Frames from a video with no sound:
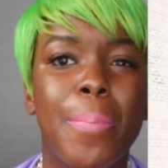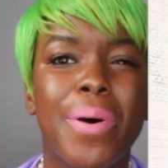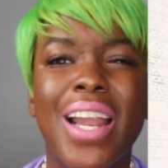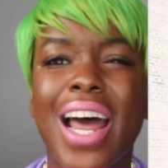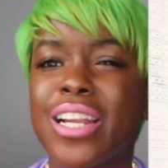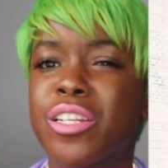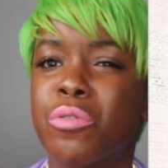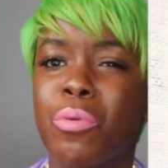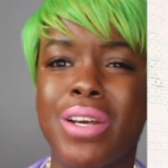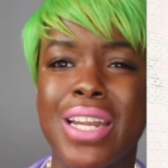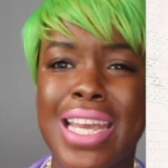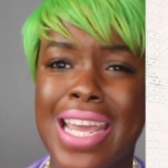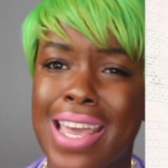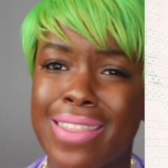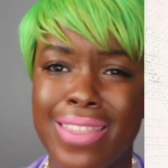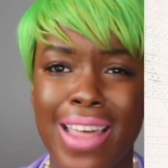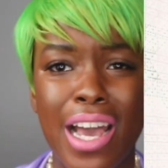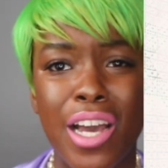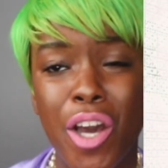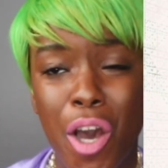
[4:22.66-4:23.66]
But I do want to
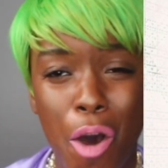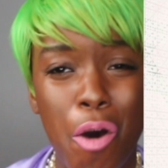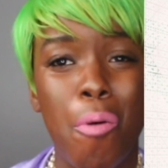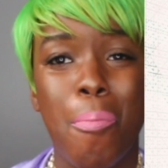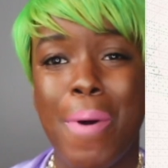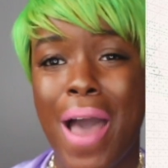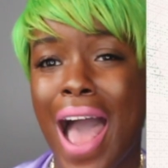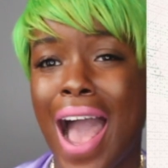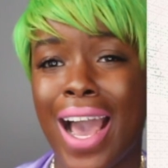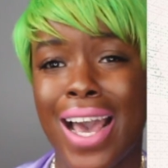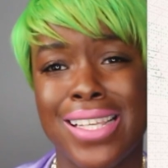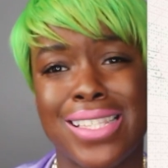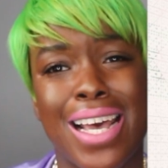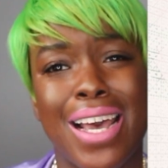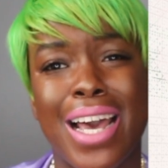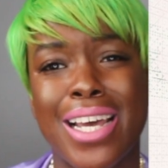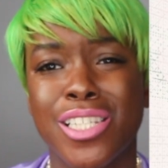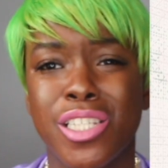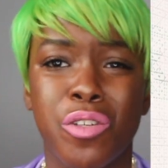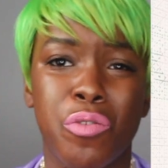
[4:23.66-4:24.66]
get that coat back because I
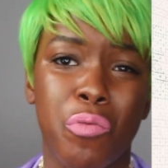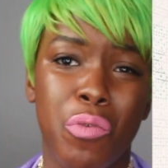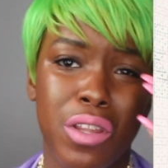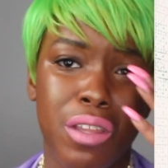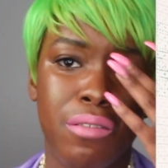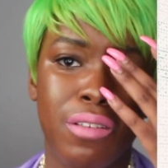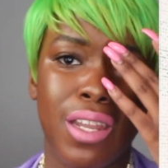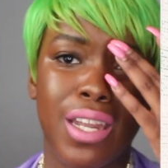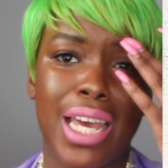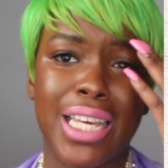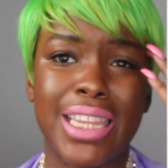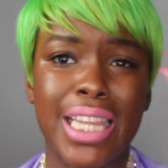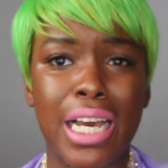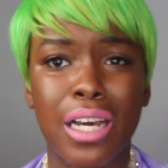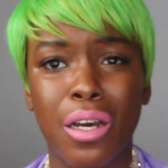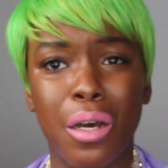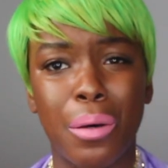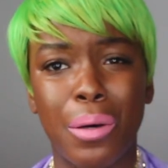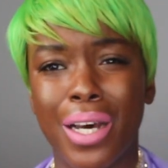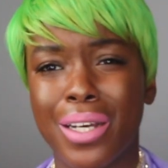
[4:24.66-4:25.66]
actually really like that coat.